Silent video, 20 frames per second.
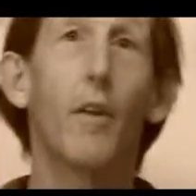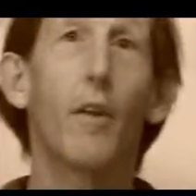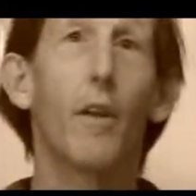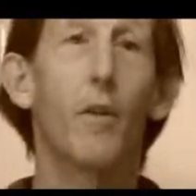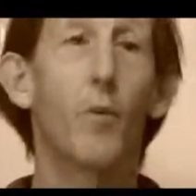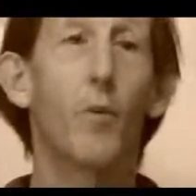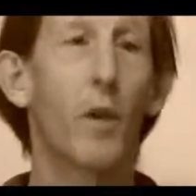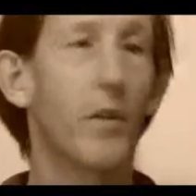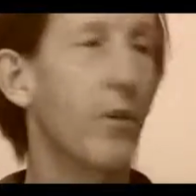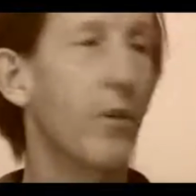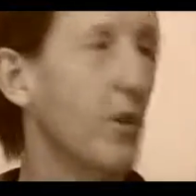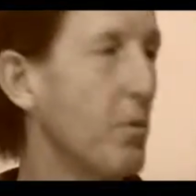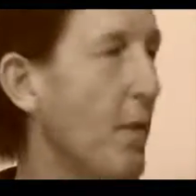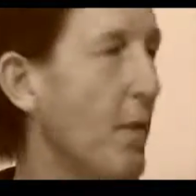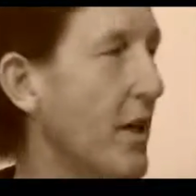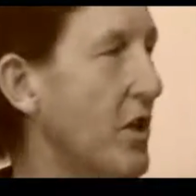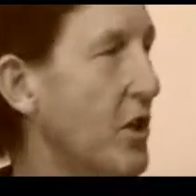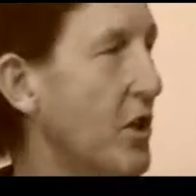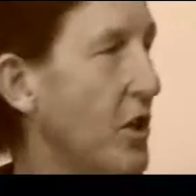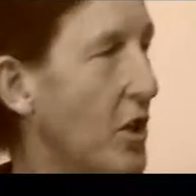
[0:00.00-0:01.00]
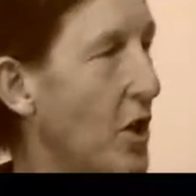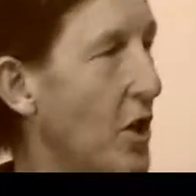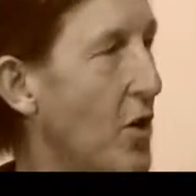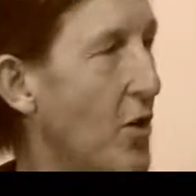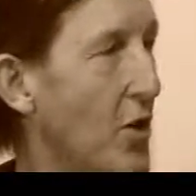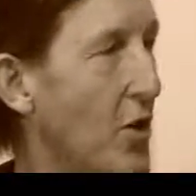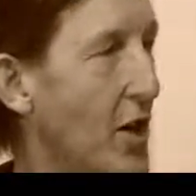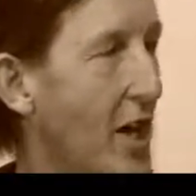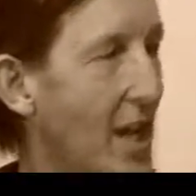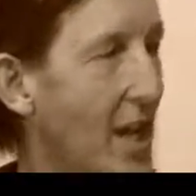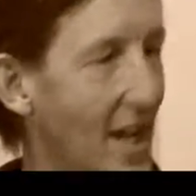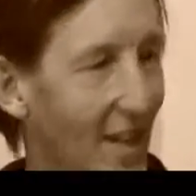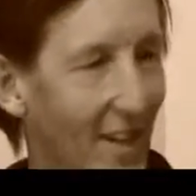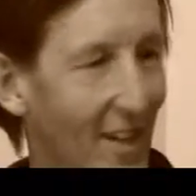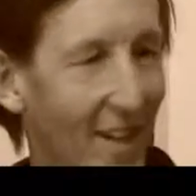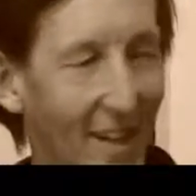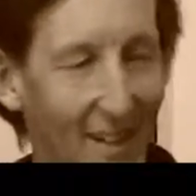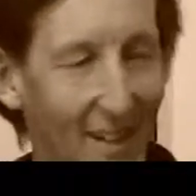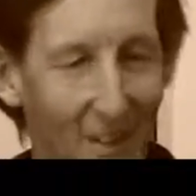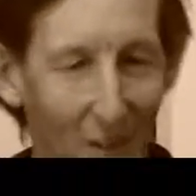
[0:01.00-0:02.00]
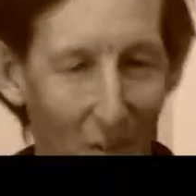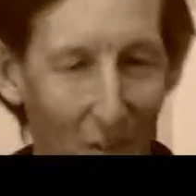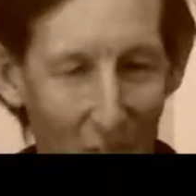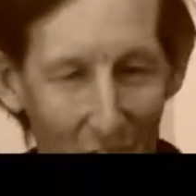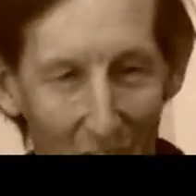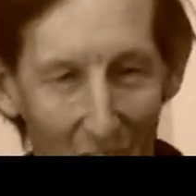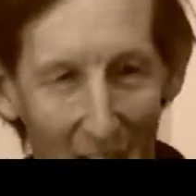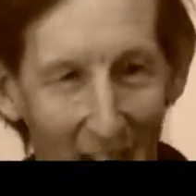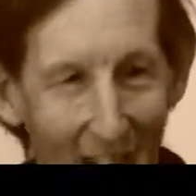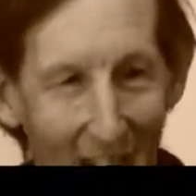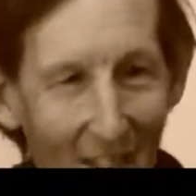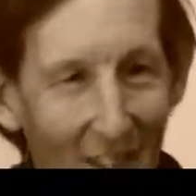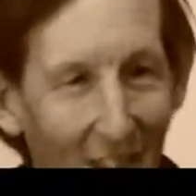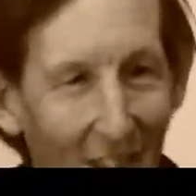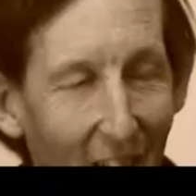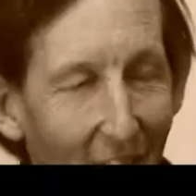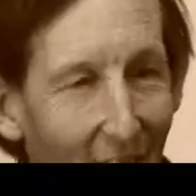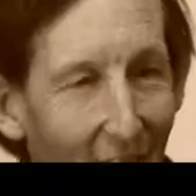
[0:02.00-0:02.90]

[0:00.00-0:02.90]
there wasn't much that security in those days,